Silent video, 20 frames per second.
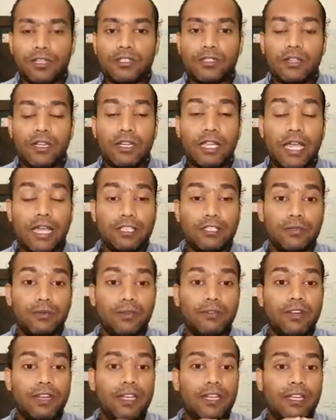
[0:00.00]
it has to be
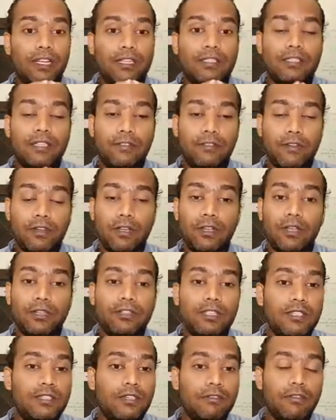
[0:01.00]
very intensive. You could
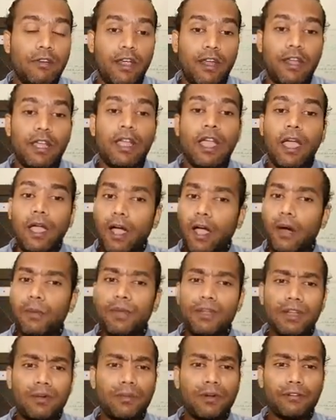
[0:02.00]
just define how
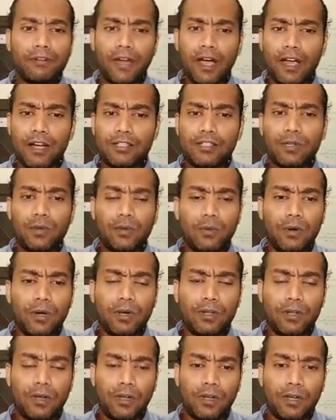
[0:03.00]
many number of hours you
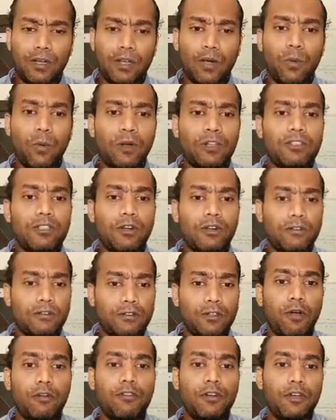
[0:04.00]
worked on. Now, what sort of
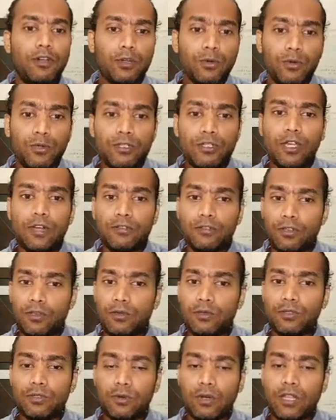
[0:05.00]
software tools you have
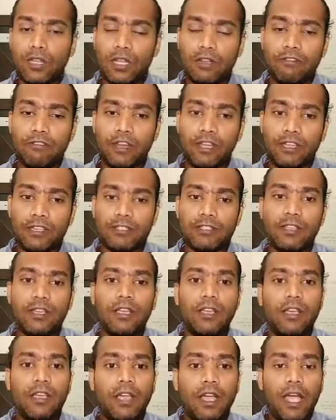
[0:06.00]
used during that phase,
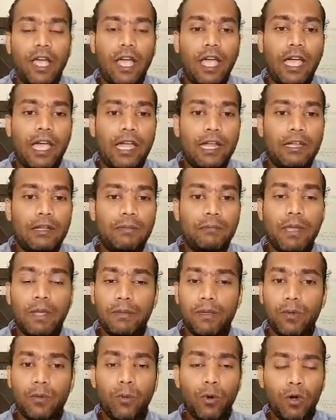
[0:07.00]
and maybe
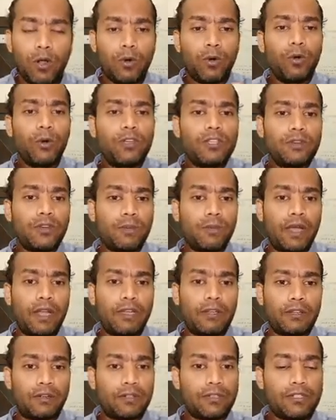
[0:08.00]
who was your
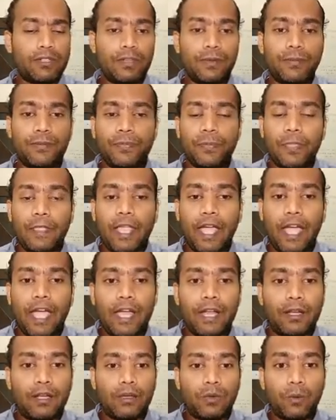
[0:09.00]
mentors,
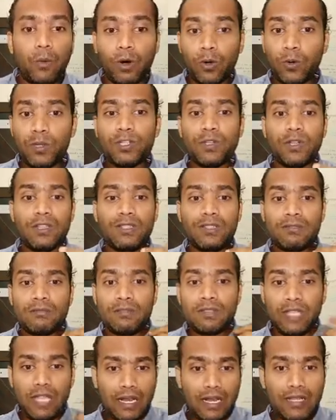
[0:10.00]
and what was your
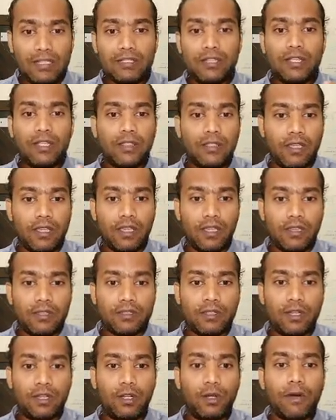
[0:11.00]
challenging things
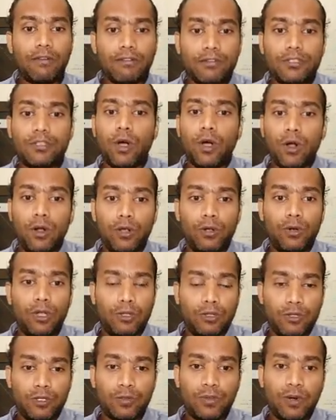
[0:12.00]
and you have solved during
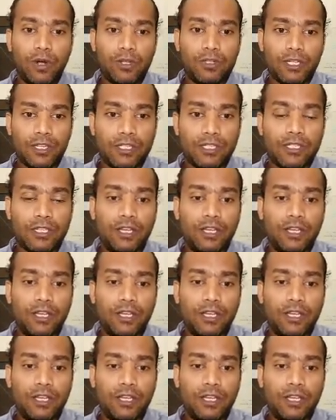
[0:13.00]
those projects.